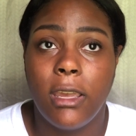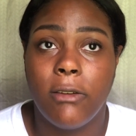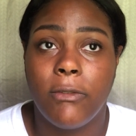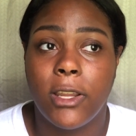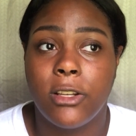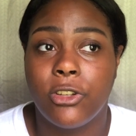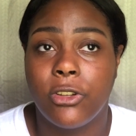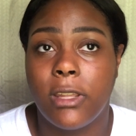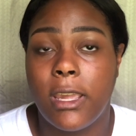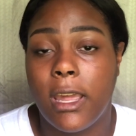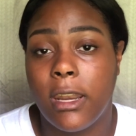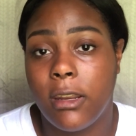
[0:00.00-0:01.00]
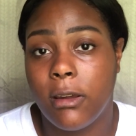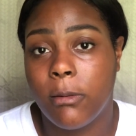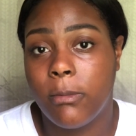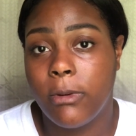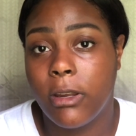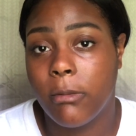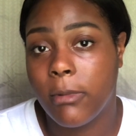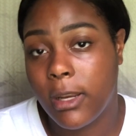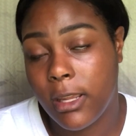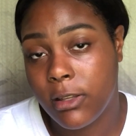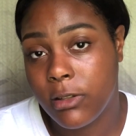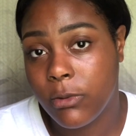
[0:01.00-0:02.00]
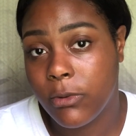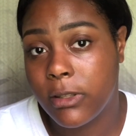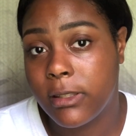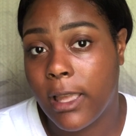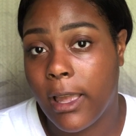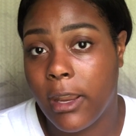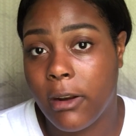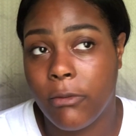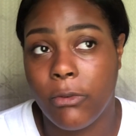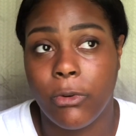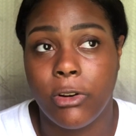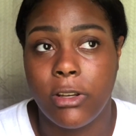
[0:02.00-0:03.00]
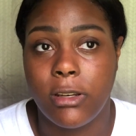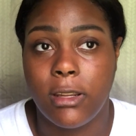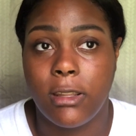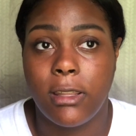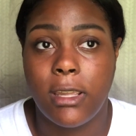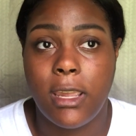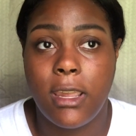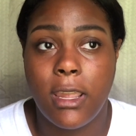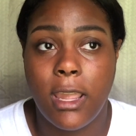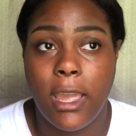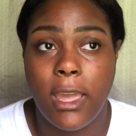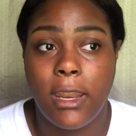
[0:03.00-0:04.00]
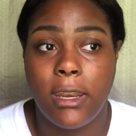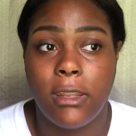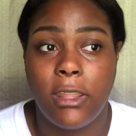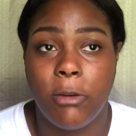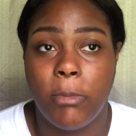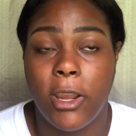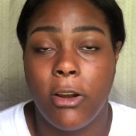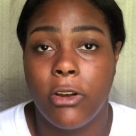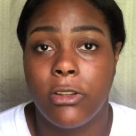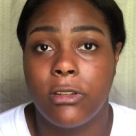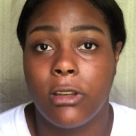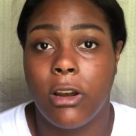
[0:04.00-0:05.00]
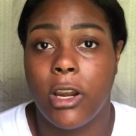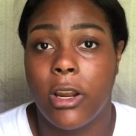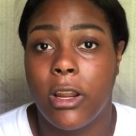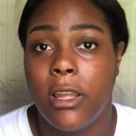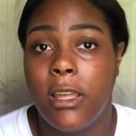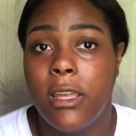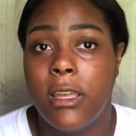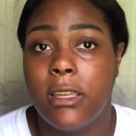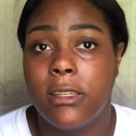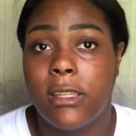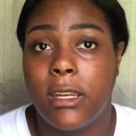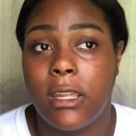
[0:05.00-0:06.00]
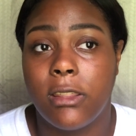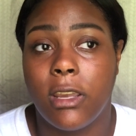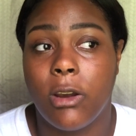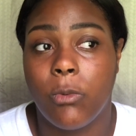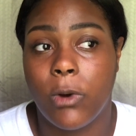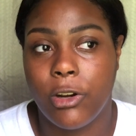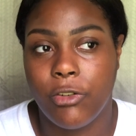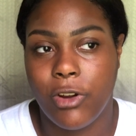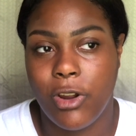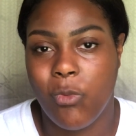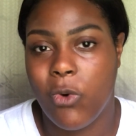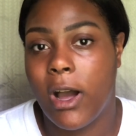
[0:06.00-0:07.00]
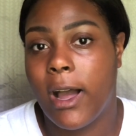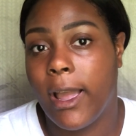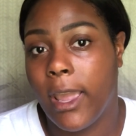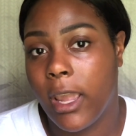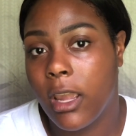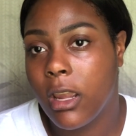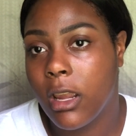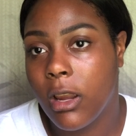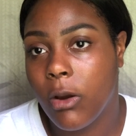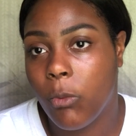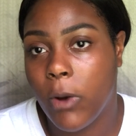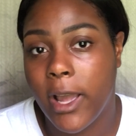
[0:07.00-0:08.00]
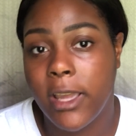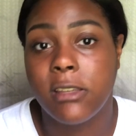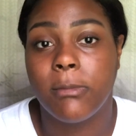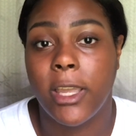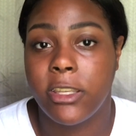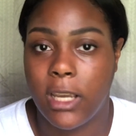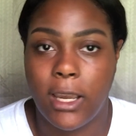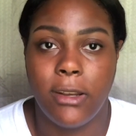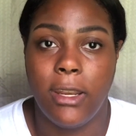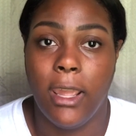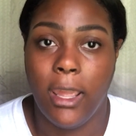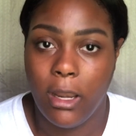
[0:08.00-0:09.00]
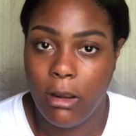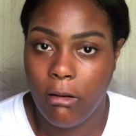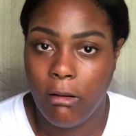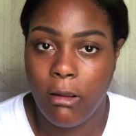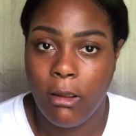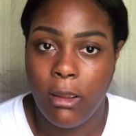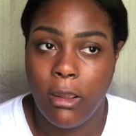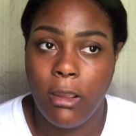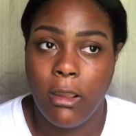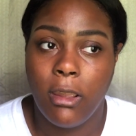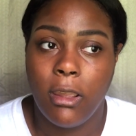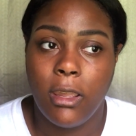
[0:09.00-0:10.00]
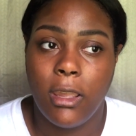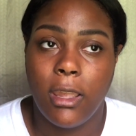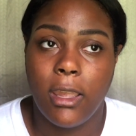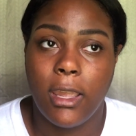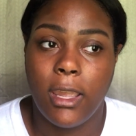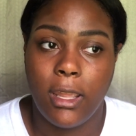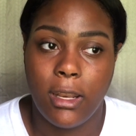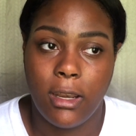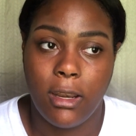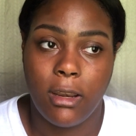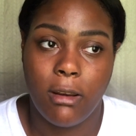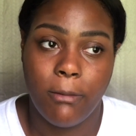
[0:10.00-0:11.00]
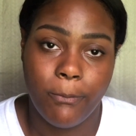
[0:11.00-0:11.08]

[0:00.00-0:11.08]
eventually end up committing suicide, unfortunately. And their parents are sitting there wondering, why is my child dead? And